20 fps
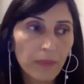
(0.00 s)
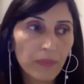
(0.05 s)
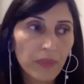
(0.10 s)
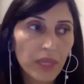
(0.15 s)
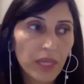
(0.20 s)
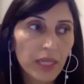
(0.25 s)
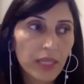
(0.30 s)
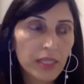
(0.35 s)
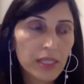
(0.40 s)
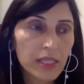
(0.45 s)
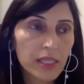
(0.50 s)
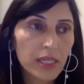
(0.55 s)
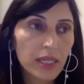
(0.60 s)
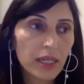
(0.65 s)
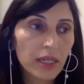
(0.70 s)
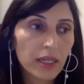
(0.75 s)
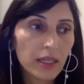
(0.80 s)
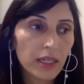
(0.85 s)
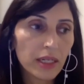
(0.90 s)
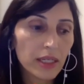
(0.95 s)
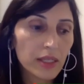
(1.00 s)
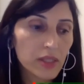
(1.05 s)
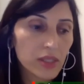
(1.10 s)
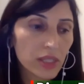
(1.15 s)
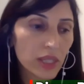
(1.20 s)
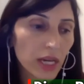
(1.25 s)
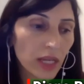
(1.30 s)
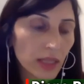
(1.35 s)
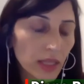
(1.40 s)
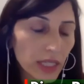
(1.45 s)
It's a
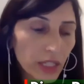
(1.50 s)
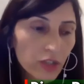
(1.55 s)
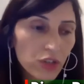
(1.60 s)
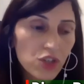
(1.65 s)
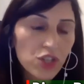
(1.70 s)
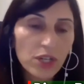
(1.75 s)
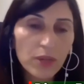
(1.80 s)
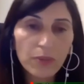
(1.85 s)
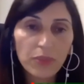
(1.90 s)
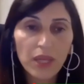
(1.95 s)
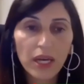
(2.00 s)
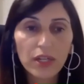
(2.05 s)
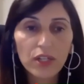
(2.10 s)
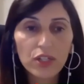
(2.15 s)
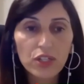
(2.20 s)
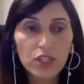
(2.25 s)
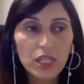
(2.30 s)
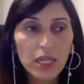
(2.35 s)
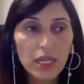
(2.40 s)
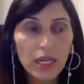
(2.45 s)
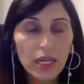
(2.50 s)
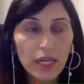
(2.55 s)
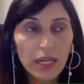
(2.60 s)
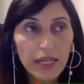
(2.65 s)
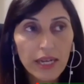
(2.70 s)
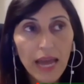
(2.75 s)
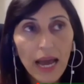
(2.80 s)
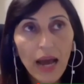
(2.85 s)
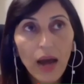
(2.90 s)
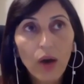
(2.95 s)
leadership that is
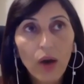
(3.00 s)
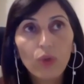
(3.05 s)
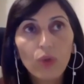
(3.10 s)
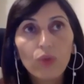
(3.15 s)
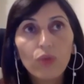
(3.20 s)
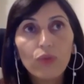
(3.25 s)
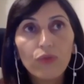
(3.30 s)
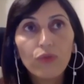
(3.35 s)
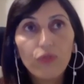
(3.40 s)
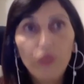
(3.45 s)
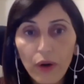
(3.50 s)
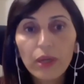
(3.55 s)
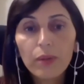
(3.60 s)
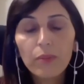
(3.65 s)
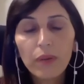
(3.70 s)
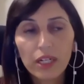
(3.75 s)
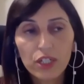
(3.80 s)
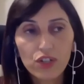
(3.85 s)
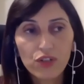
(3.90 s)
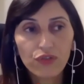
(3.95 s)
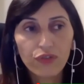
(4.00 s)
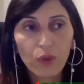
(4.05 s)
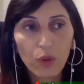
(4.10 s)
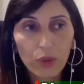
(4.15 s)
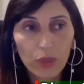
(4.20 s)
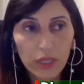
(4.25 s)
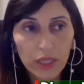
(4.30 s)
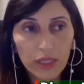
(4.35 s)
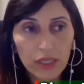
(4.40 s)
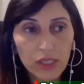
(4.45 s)
now very much
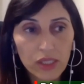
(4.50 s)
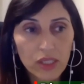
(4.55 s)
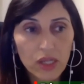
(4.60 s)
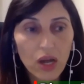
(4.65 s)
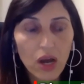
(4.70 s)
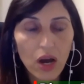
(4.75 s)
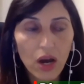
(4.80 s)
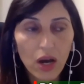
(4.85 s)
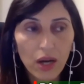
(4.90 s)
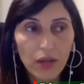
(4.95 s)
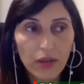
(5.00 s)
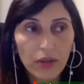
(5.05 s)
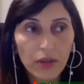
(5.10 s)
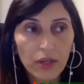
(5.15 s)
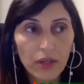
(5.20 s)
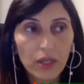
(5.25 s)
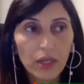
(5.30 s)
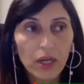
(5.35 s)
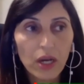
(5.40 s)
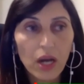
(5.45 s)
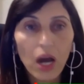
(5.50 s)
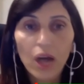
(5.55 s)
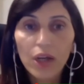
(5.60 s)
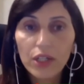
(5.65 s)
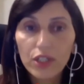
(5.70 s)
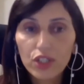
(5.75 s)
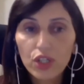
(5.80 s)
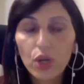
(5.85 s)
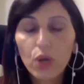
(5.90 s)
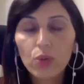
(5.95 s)
focused on
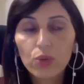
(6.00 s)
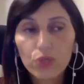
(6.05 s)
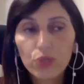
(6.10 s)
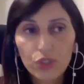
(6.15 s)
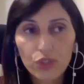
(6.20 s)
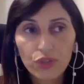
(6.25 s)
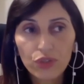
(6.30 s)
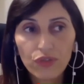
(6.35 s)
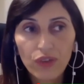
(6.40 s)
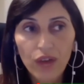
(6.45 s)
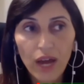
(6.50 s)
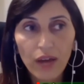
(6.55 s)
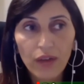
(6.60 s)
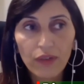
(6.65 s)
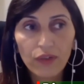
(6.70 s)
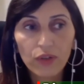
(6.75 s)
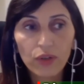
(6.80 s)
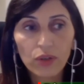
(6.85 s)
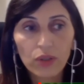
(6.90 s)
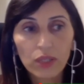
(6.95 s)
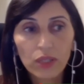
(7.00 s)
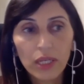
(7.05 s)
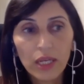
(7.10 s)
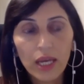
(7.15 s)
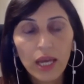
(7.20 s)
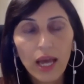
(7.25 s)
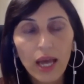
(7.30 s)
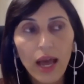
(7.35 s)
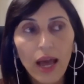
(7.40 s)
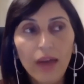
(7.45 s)
its own survival
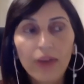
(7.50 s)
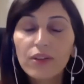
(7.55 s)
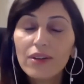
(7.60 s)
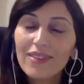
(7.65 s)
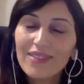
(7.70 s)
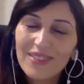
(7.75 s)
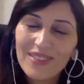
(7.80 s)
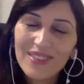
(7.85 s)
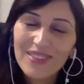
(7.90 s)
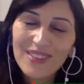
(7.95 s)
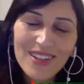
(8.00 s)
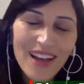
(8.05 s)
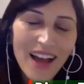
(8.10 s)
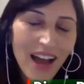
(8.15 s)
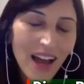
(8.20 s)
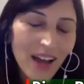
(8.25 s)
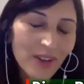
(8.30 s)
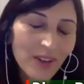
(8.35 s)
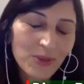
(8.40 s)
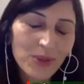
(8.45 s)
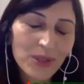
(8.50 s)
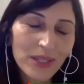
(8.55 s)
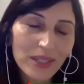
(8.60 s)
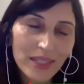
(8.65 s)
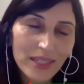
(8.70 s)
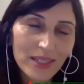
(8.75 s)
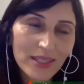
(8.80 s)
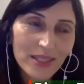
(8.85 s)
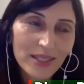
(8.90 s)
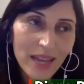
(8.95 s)
and not
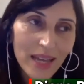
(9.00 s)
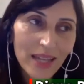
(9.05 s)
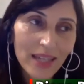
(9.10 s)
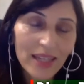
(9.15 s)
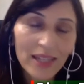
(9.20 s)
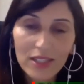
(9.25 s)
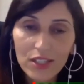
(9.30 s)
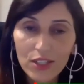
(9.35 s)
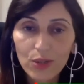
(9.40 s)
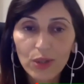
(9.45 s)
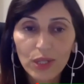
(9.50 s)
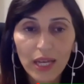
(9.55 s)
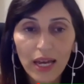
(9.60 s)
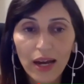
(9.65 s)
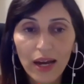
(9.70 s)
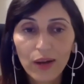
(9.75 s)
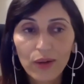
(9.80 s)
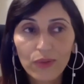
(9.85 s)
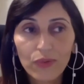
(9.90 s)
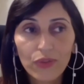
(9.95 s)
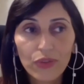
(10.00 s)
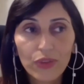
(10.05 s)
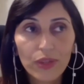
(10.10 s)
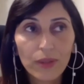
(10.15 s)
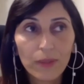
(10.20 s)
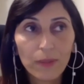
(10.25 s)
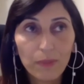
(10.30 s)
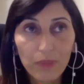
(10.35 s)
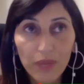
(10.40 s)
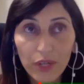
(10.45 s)
really taking into account the
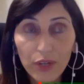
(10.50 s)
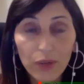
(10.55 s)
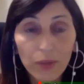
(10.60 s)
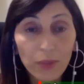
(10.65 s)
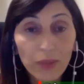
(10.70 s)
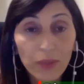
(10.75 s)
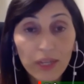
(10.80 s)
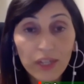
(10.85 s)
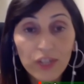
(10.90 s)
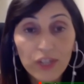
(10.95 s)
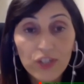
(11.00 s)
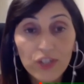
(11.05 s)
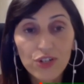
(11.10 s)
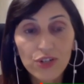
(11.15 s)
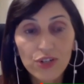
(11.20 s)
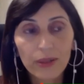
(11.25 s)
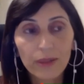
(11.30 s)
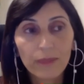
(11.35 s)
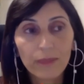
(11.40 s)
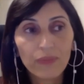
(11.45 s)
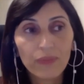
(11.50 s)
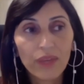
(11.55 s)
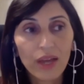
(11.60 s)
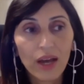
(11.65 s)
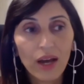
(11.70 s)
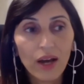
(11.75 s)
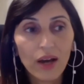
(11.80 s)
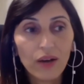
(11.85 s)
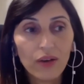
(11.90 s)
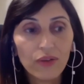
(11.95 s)
bigger picture
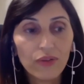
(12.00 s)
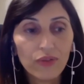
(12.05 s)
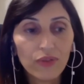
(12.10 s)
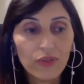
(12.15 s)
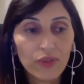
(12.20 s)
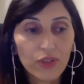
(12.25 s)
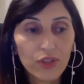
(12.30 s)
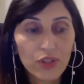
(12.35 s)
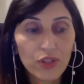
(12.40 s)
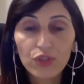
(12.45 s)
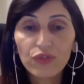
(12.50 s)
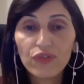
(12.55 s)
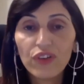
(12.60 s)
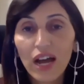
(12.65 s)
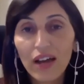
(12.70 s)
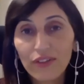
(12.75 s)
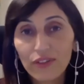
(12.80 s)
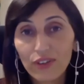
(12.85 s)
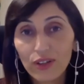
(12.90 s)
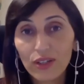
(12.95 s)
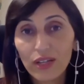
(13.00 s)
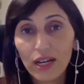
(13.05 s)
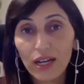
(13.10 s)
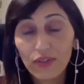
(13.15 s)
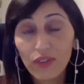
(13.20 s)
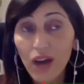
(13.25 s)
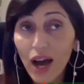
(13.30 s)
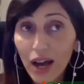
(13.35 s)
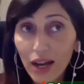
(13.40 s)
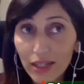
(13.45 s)
of the survival of
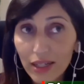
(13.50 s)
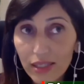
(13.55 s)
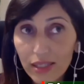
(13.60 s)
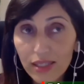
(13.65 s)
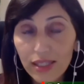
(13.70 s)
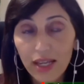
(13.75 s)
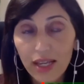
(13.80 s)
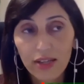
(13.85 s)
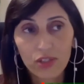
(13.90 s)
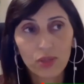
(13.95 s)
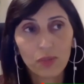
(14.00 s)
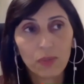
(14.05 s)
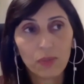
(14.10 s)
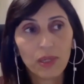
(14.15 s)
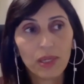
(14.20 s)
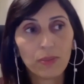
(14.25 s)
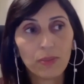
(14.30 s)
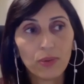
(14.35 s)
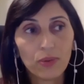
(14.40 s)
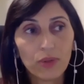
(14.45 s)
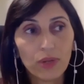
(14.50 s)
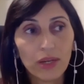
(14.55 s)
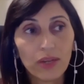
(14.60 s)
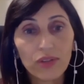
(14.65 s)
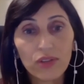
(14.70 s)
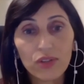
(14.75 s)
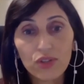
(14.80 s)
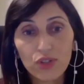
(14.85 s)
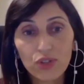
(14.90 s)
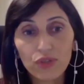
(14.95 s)
us as a people and
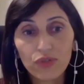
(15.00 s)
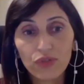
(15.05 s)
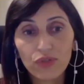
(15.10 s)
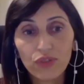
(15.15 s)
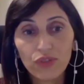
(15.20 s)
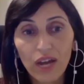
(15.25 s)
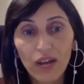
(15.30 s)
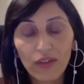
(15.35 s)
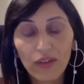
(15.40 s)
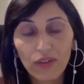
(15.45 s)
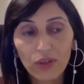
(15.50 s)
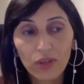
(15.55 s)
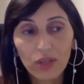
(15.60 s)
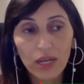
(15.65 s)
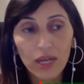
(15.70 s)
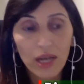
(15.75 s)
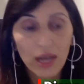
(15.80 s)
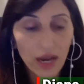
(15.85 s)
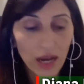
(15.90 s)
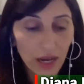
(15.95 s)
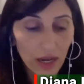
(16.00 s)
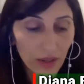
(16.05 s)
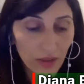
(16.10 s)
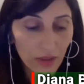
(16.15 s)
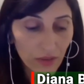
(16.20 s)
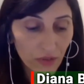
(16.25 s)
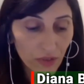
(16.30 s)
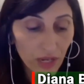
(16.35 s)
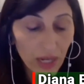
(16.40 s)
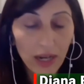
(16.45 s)
the survival
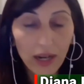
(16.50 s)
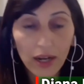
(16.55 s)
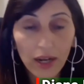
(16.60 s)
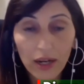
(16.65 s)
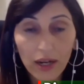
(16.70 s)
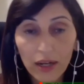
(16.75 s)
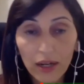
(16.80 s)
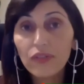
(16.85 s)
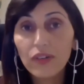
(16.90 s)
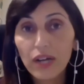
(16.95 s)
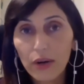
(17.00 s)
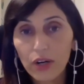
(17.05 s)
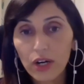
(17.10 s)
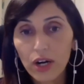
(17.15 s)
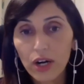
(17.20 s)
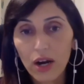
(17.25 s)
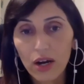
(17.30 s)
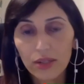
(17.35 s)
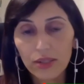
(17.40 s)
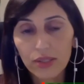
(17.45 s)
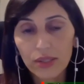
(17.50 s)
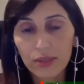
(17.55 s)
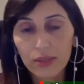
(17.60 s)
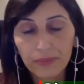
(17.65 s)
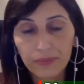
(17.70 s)
of our cause.